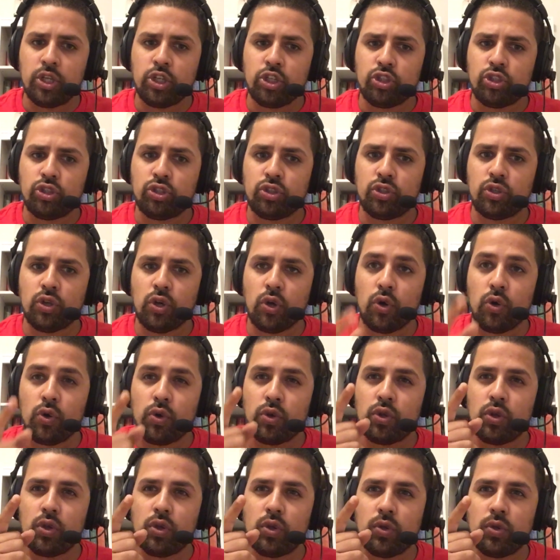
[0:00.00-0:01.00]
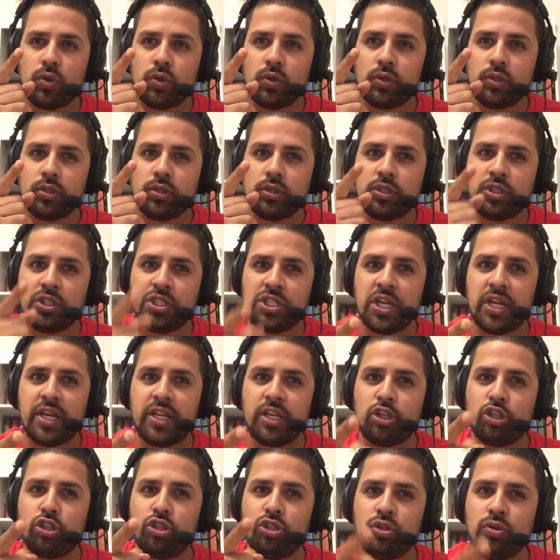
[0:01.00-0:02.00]
So
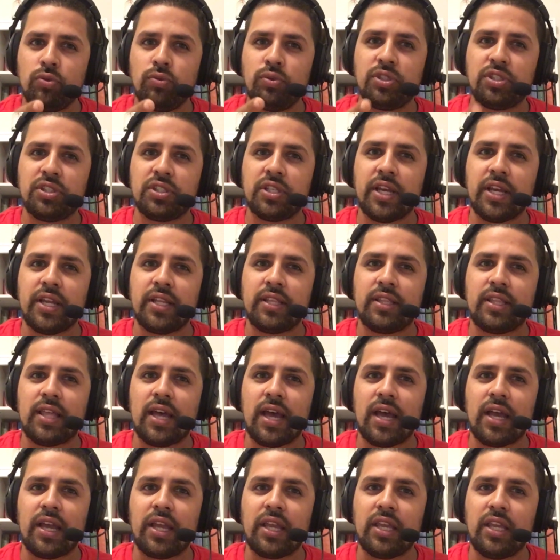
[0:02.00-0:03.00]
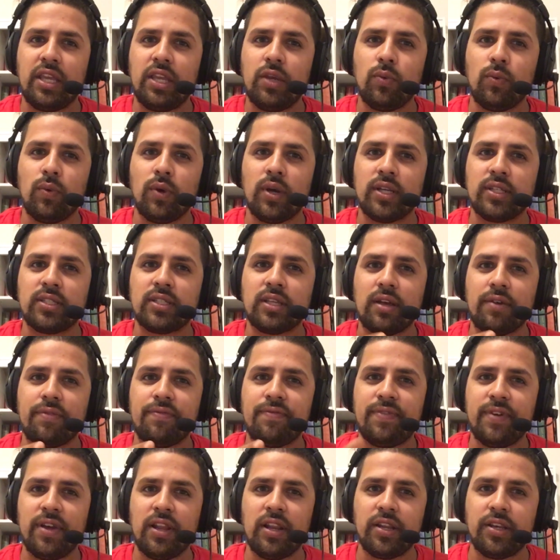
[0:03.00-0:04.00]
Jen, you said that he was a
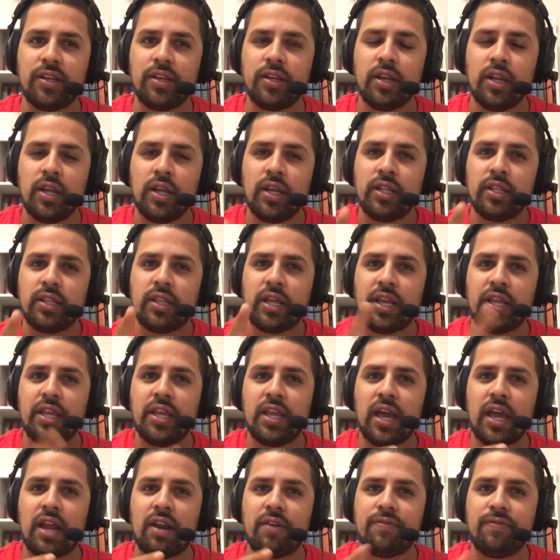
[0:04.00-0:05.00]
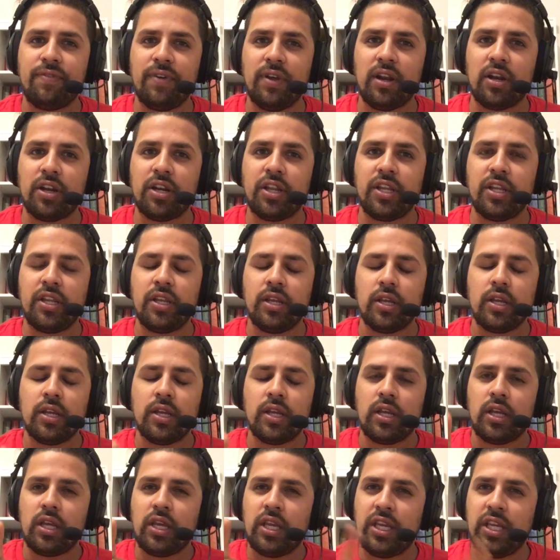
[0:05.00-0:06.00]
felon, that he had a felony.
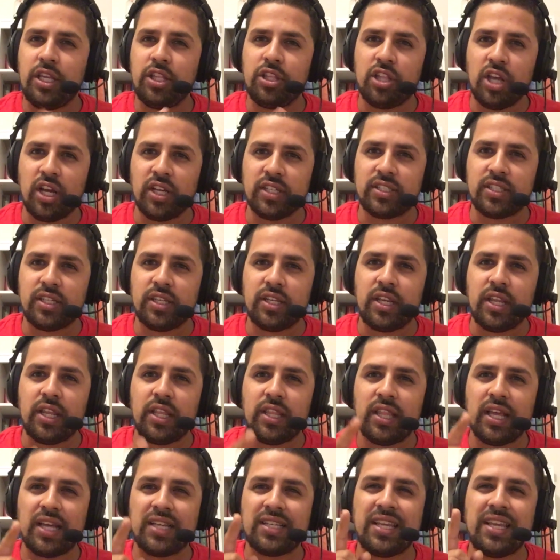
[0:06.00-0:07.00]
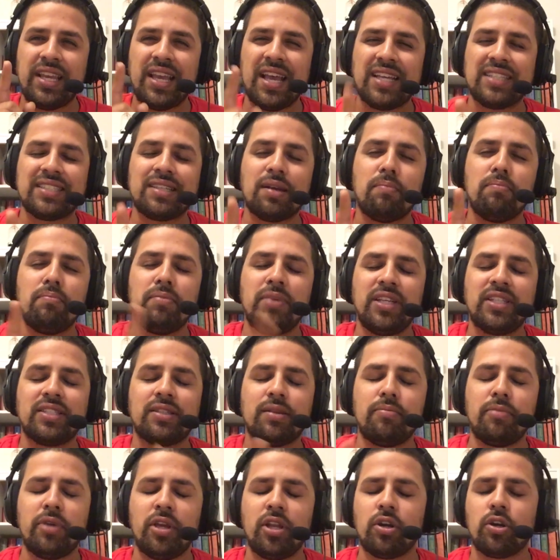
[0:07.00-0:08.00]
He doesn't. That he has a
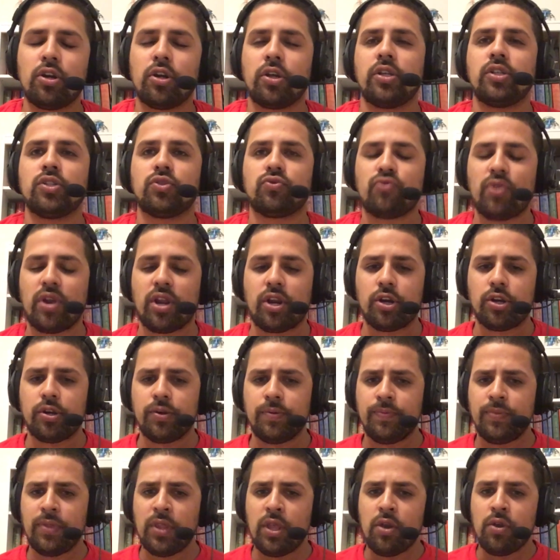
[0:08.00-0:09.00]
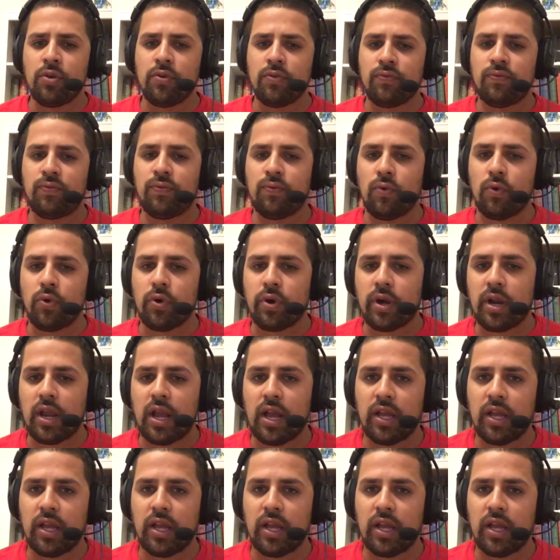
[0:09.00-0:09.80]
misdemeanor on his record for